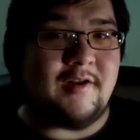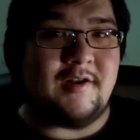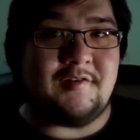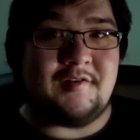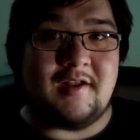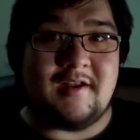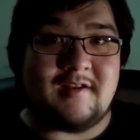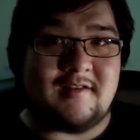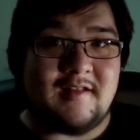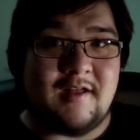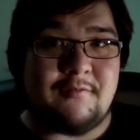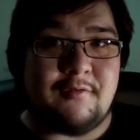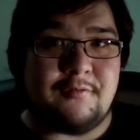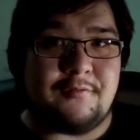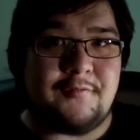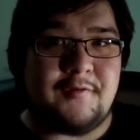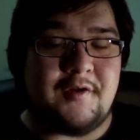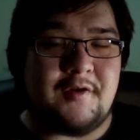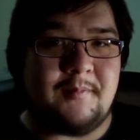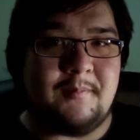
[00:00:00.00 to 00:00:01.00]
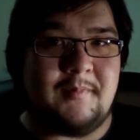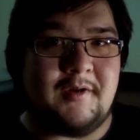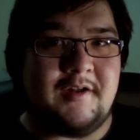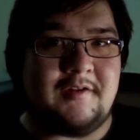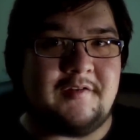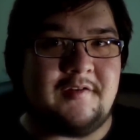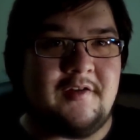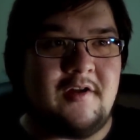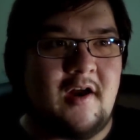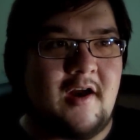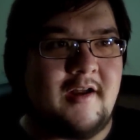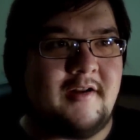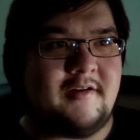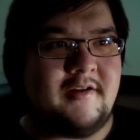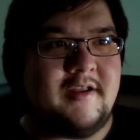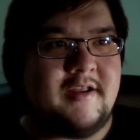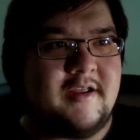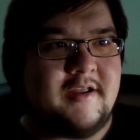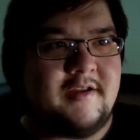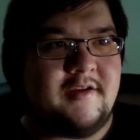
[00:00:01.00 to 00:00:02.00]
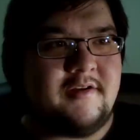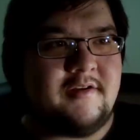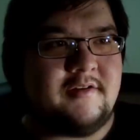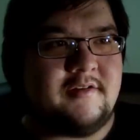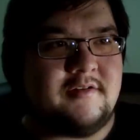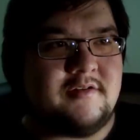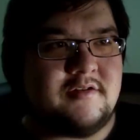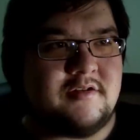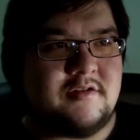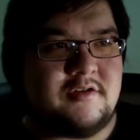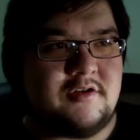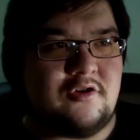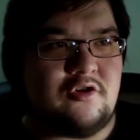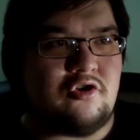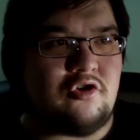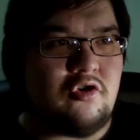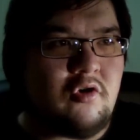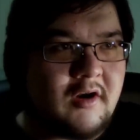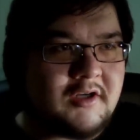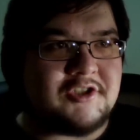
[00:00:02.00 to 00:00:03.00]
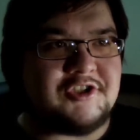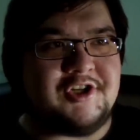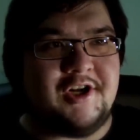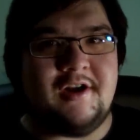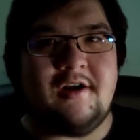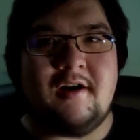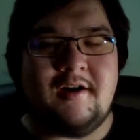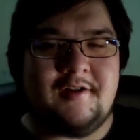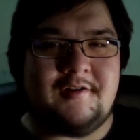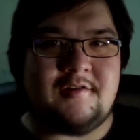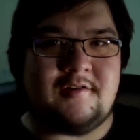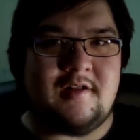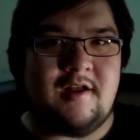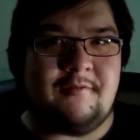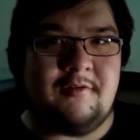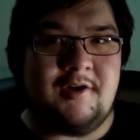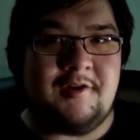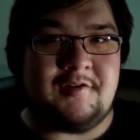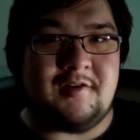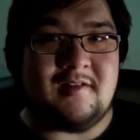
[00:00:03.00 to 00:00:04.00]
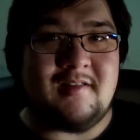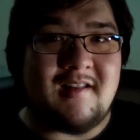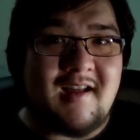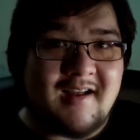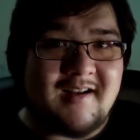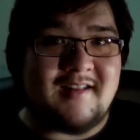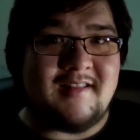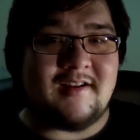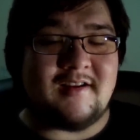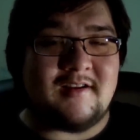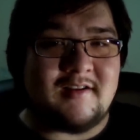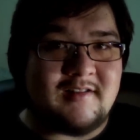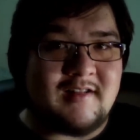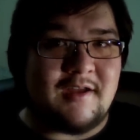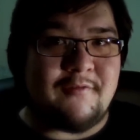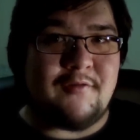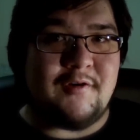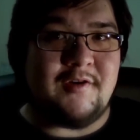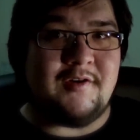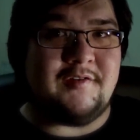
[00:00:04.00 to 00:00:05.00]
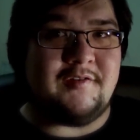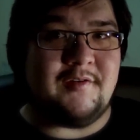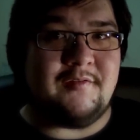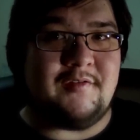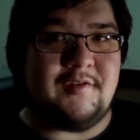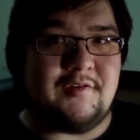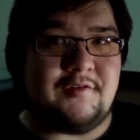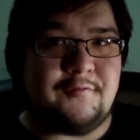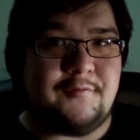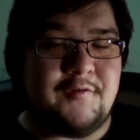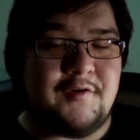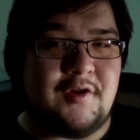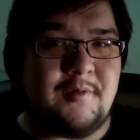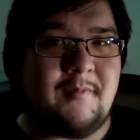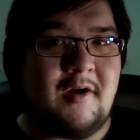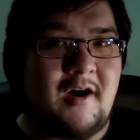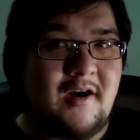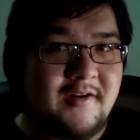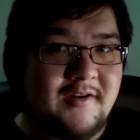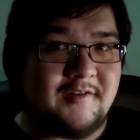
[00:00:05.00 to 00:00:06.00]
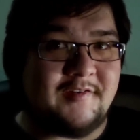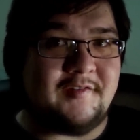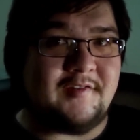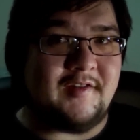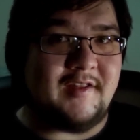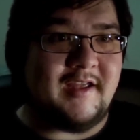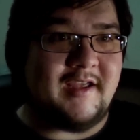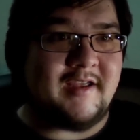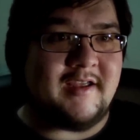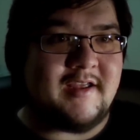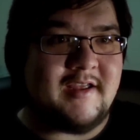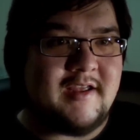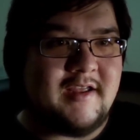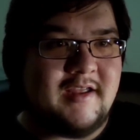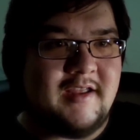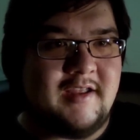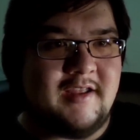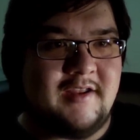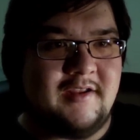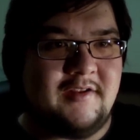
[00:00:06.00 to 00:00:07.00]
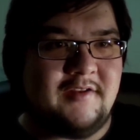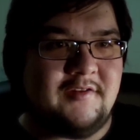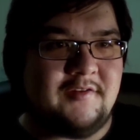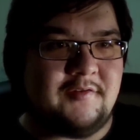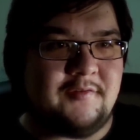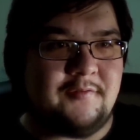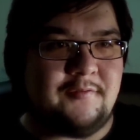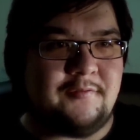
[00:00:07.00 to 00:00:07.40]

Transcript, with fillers: It is a clever film, but it's not crutching on its cleverness. A lot of the cleverness of this film, honestly, is